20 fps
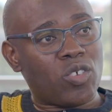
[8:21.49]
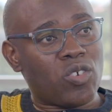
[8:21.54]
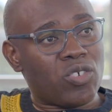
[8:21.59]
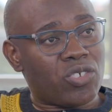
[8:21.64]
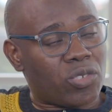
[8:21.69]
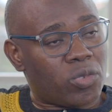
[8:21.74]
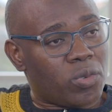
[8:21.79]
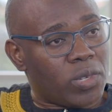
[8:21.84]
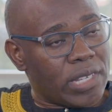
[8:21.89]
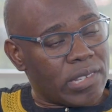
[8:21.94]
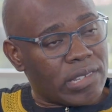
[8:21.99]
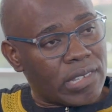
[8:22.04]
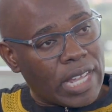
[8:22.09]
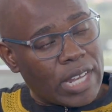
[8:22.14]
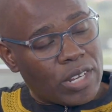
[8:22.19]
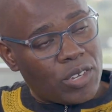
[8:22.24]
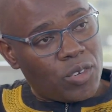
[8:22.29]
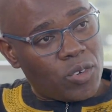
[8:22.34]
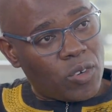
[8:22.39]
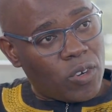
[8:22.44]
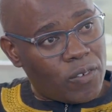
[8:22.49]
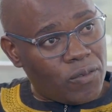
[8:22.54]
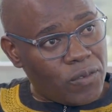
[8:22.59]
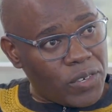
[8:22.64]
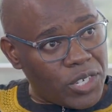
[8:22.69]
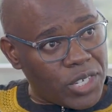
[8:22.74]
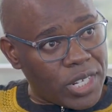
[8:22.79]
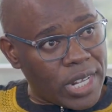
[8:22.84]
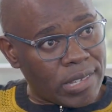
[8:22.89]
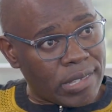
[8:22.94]
Those students that do not
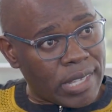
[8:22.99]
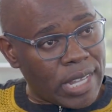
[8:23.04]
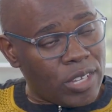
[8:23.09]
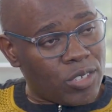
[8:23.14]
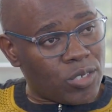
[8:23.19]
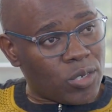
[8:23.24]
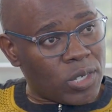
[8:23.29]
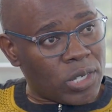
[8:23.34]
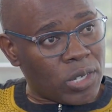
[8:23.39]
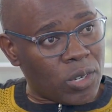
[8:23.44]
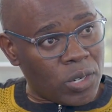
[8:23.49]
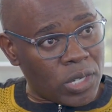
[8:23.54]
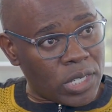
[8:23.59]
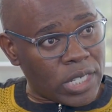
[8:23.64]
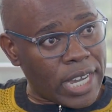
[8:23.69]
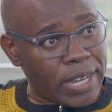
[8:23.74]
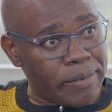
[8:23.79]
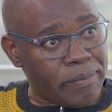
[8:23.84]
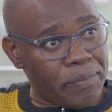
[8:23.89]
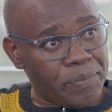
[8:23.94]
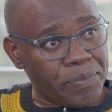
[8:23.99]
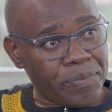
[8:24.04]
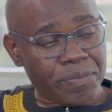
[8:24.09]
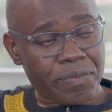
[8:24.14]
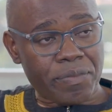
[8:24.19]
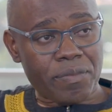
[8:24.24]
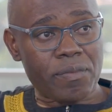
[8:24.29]
finish their studies on time,